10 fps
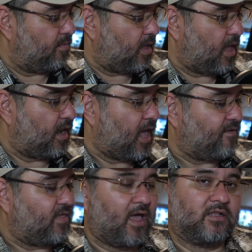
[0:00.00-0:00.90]
And
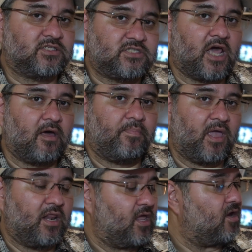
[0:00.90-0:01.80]
have that set up
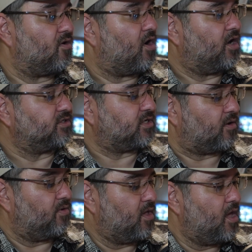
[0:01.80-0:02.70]
in here
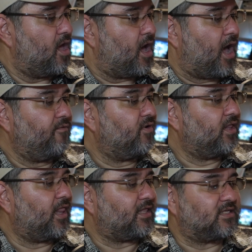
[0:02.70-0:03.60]
also. I
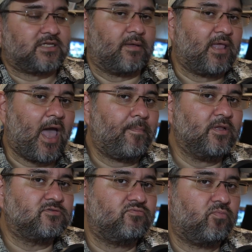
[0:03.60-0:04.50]
really like this app. The app
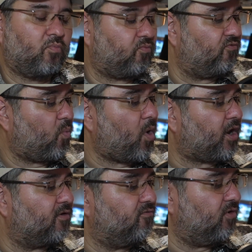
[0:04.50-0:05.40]
is
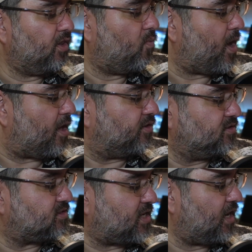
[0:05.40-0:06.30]
working really well.
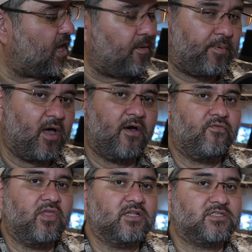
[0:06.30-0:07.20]
Setting up
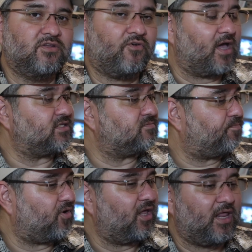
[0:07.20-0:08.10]
of this device,
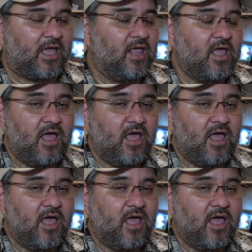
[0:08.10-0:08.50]
pretty neat.